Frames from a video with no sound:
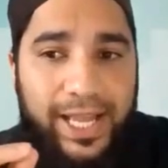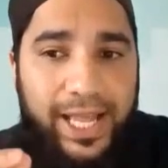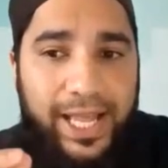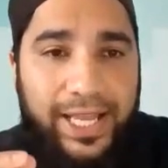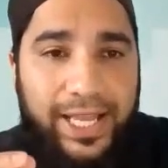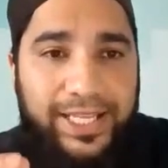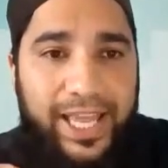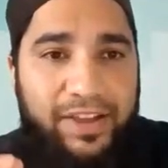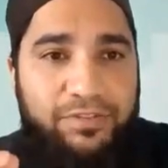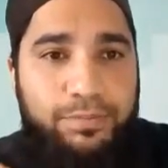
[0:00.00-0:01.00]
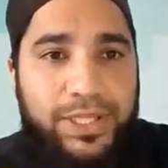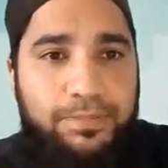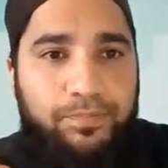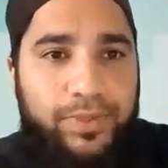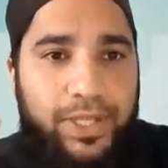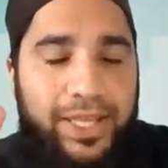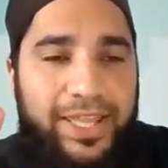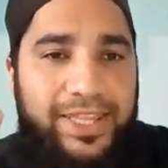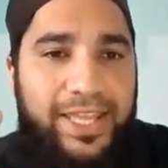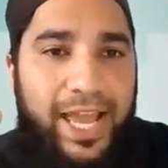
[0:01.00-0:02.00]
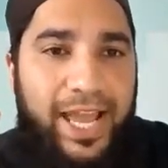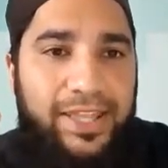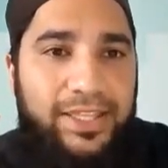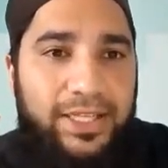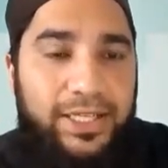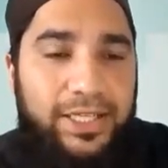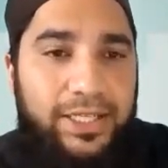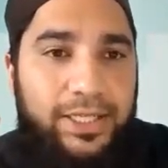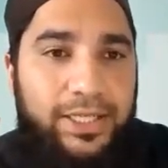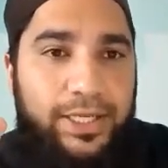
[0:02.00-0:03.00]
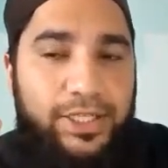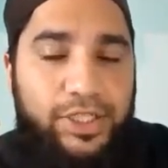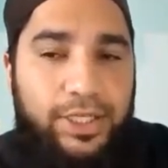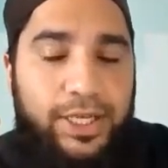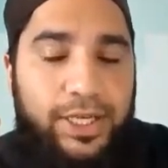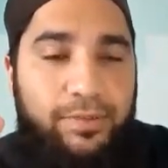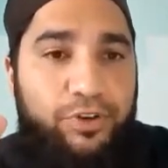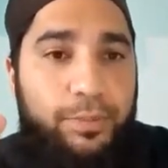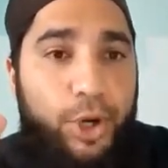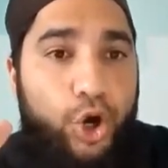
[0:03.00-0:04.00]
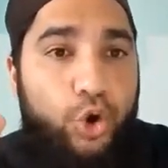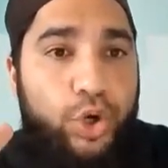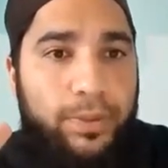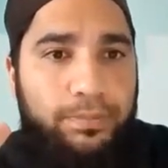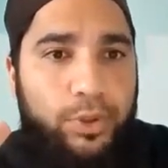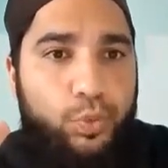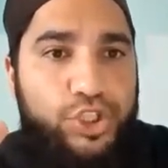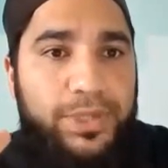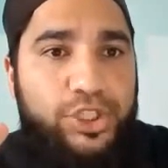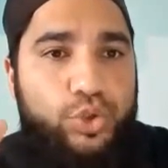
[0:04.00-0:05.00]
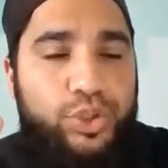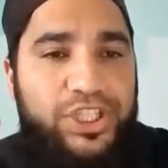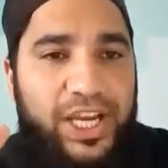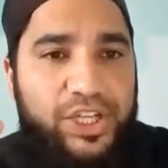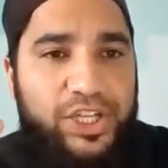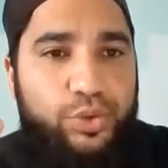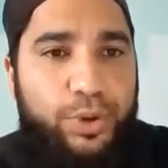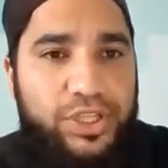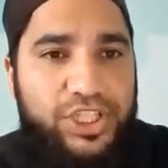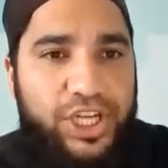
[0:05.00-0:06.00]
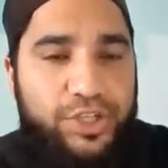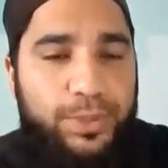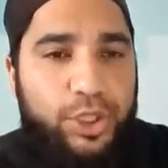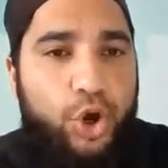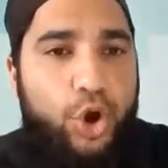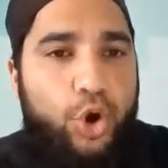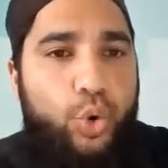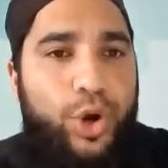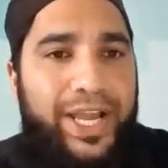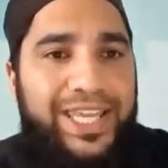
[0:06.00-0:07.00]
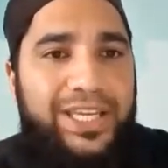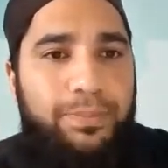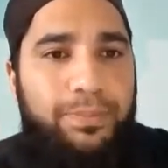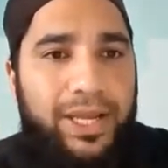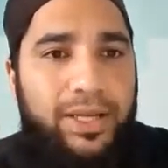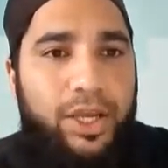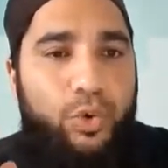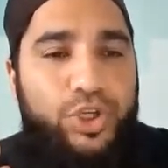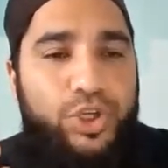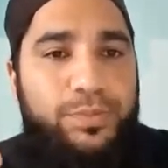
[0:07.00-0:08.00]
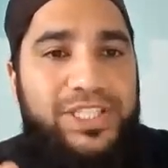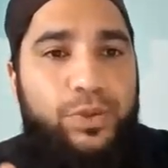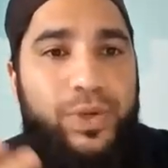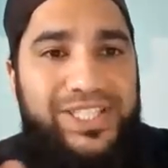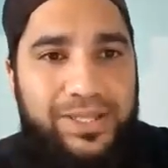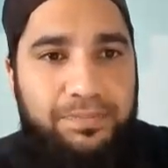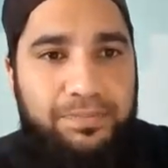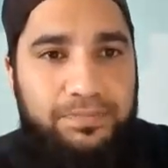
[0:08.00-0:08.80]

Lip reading: ha kaf mim, they either come from hukm, which means to judge or pass a judgment, or hikmah, which means a wisdom.